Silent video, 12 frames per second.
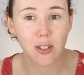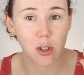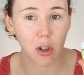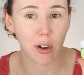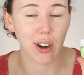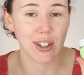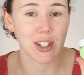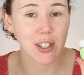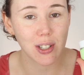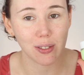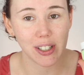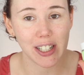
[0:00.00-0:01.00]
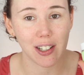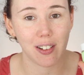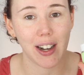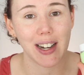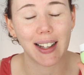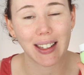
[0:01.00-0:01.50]
So just to
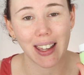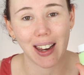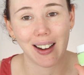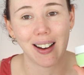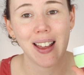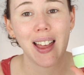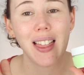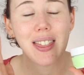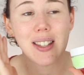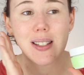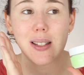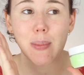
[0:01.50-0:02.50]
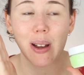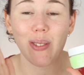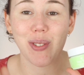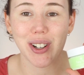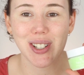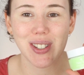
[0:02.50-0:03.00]
reiterate again, this is my
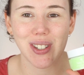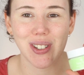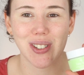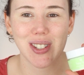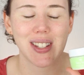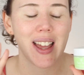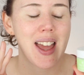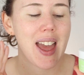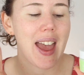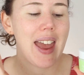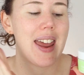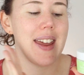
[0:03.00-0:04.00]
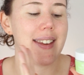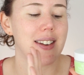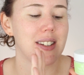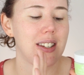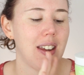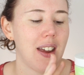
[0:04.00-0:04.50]
first use
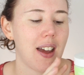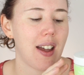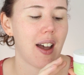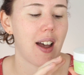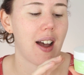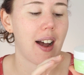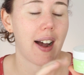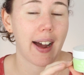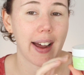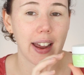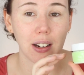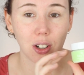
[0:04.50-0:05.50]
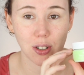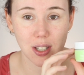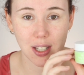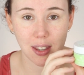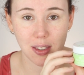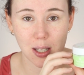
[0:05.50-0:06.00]
and I got
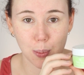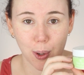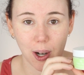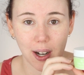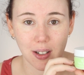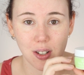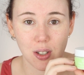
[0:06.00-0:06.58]
sent this product.